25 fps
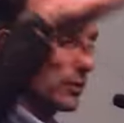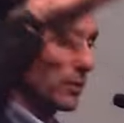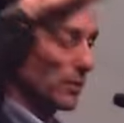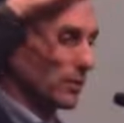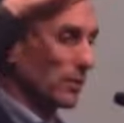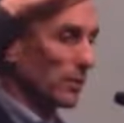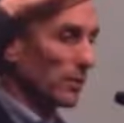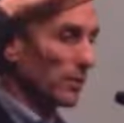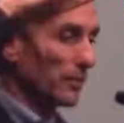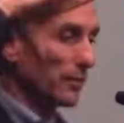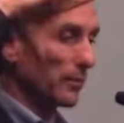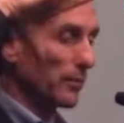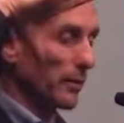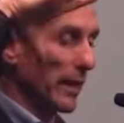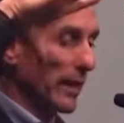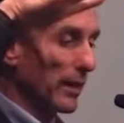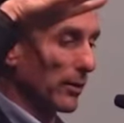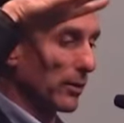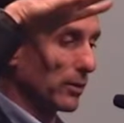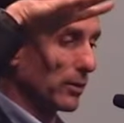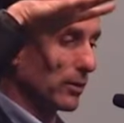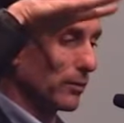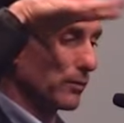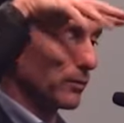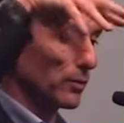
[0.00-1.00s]
you can look from
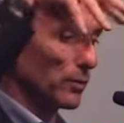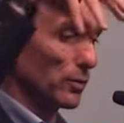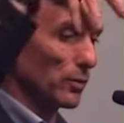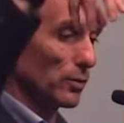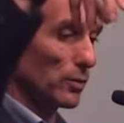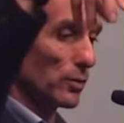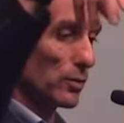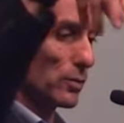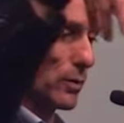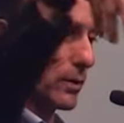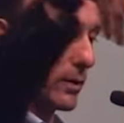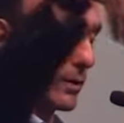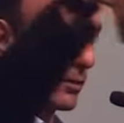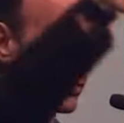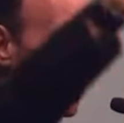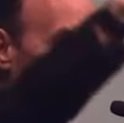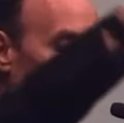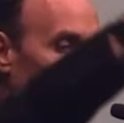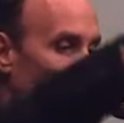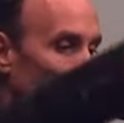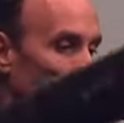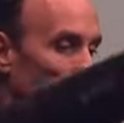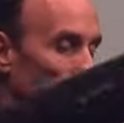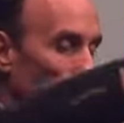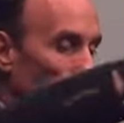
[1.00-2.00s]
aerial views where it
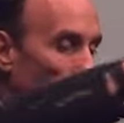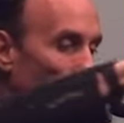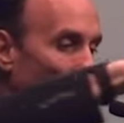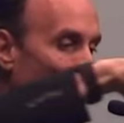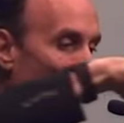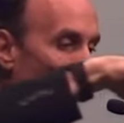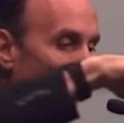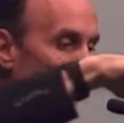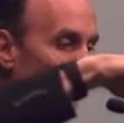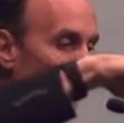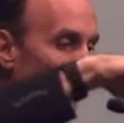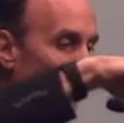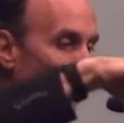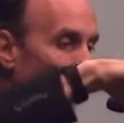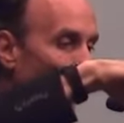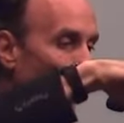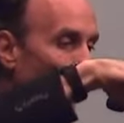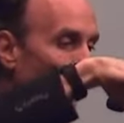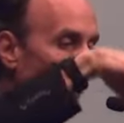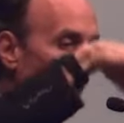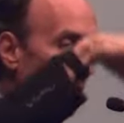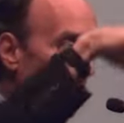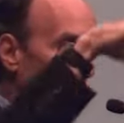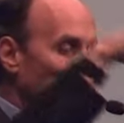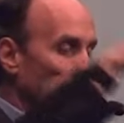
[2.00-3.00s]
was hit twice
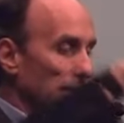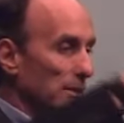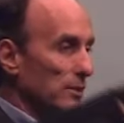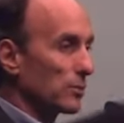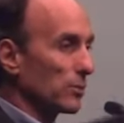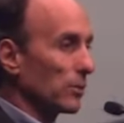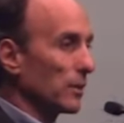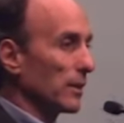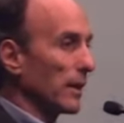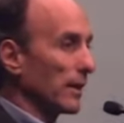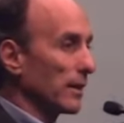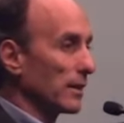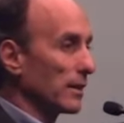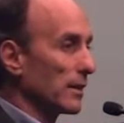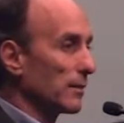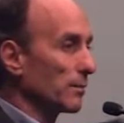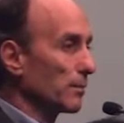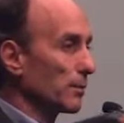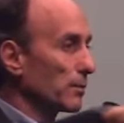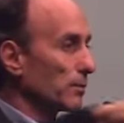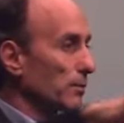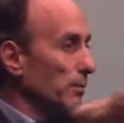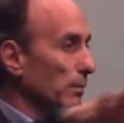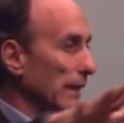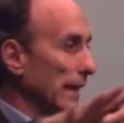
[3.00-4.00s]
and that's where you end
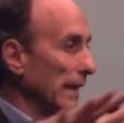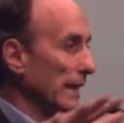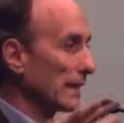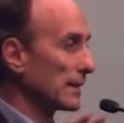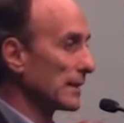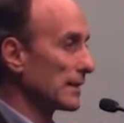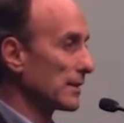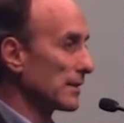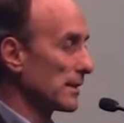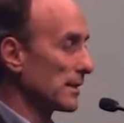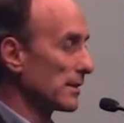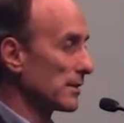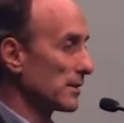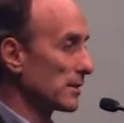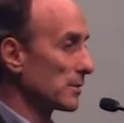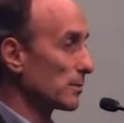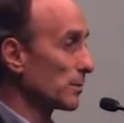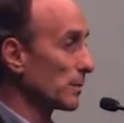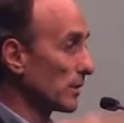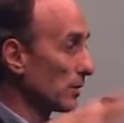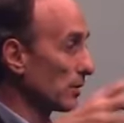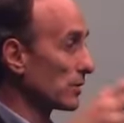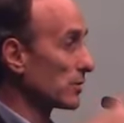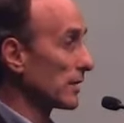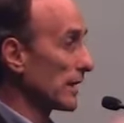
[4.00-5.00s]
up with plant diseases
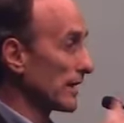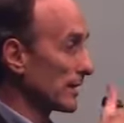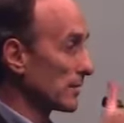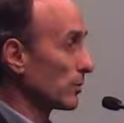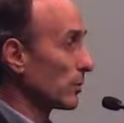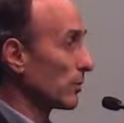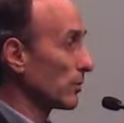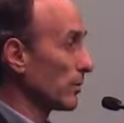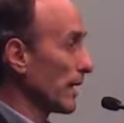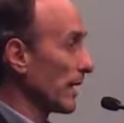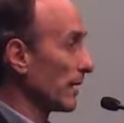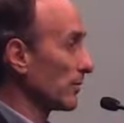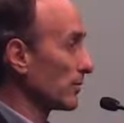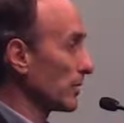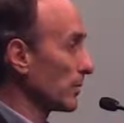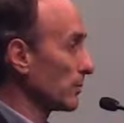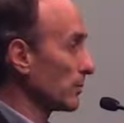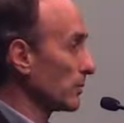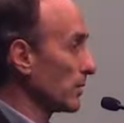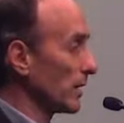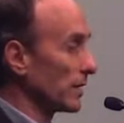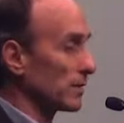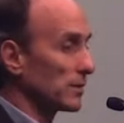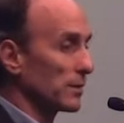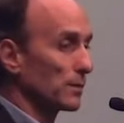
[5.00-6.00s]
because that's what
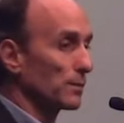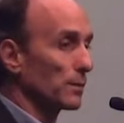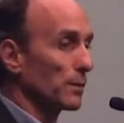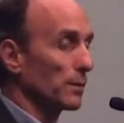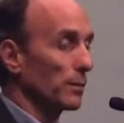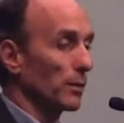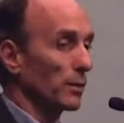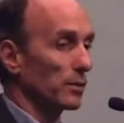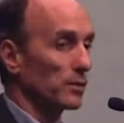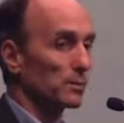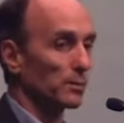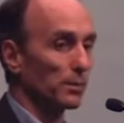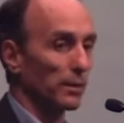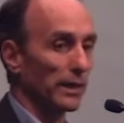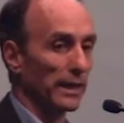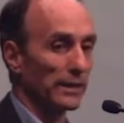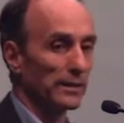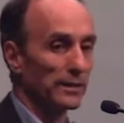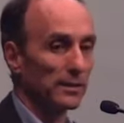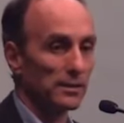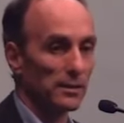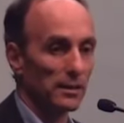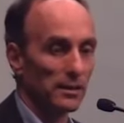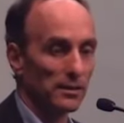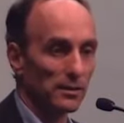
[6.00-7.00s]
Roundup does. It promotes
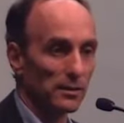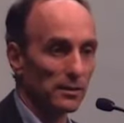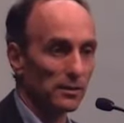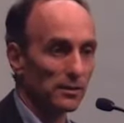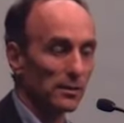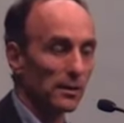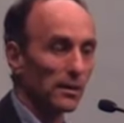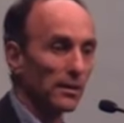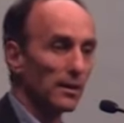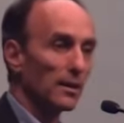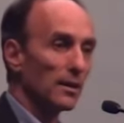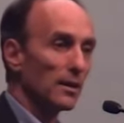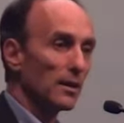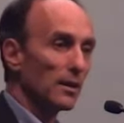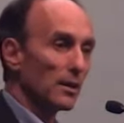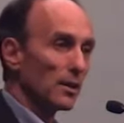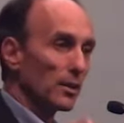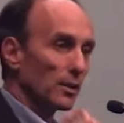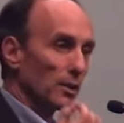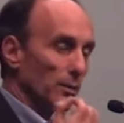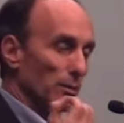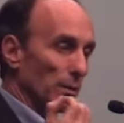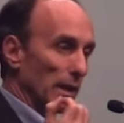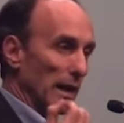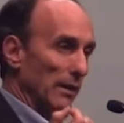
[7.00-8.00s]
plant diseases.
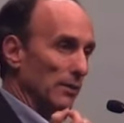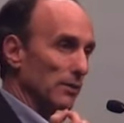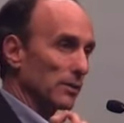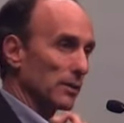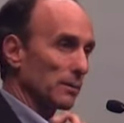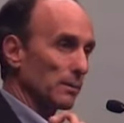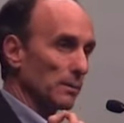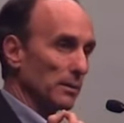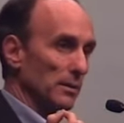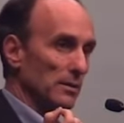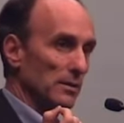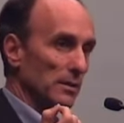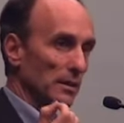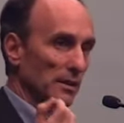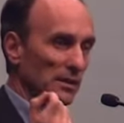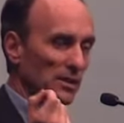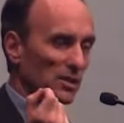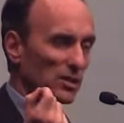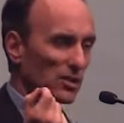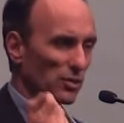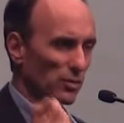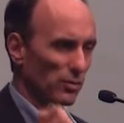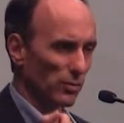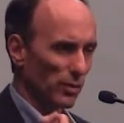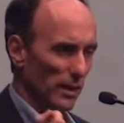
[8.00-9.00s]
The Roundup is
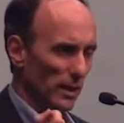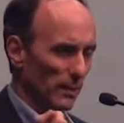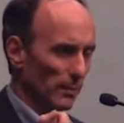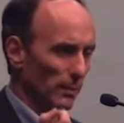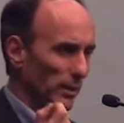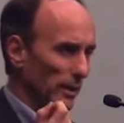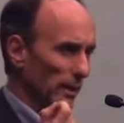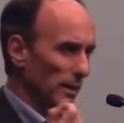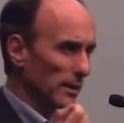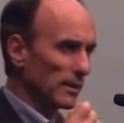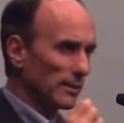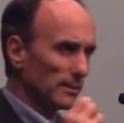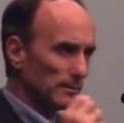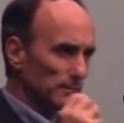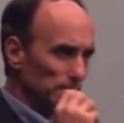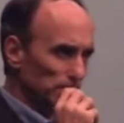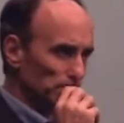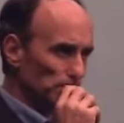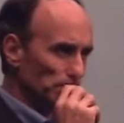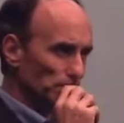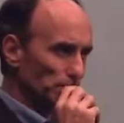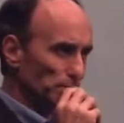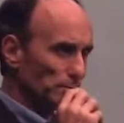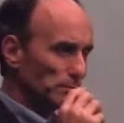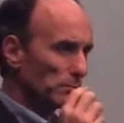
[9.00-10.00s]

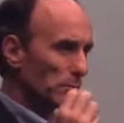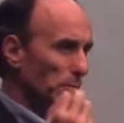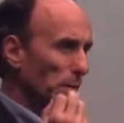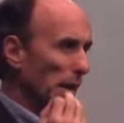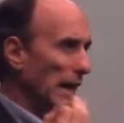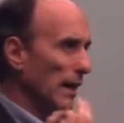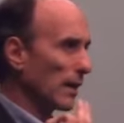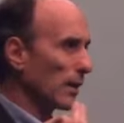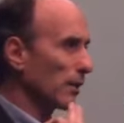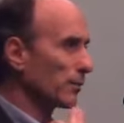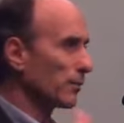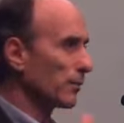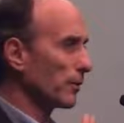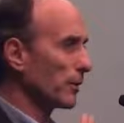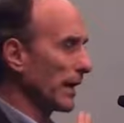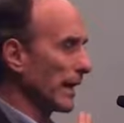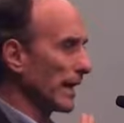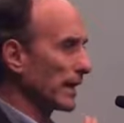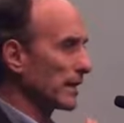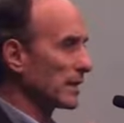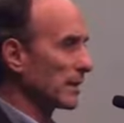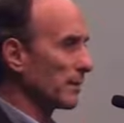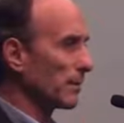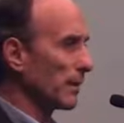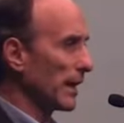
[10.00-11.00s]
extremely powerful
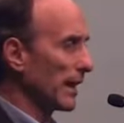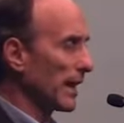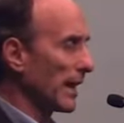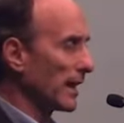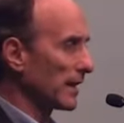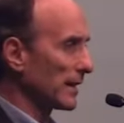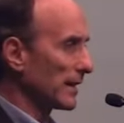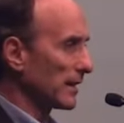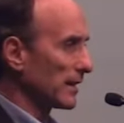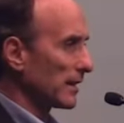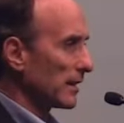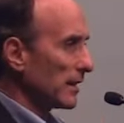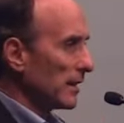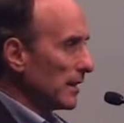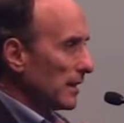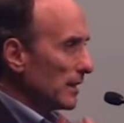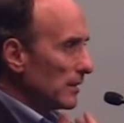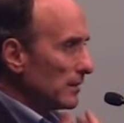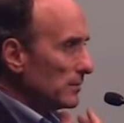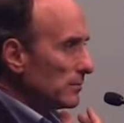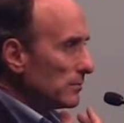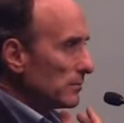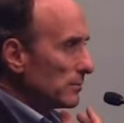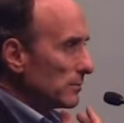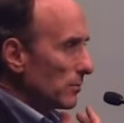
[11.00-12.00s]
antibiotic.
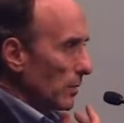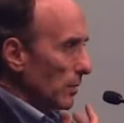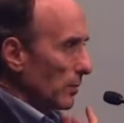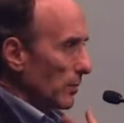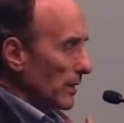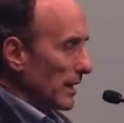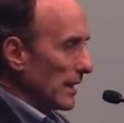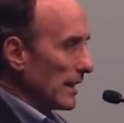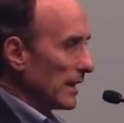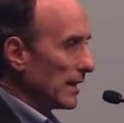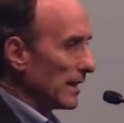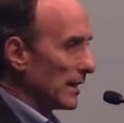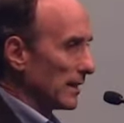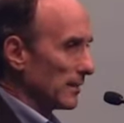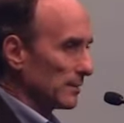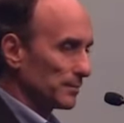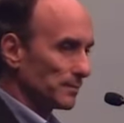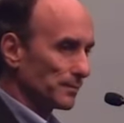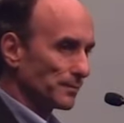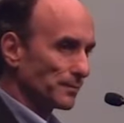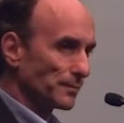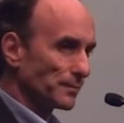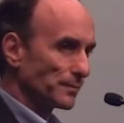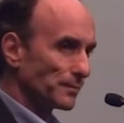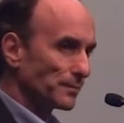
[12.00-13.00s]
When we eat
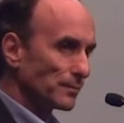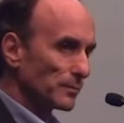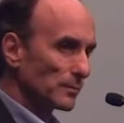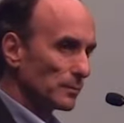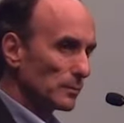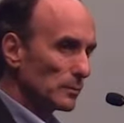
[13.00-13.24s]
it,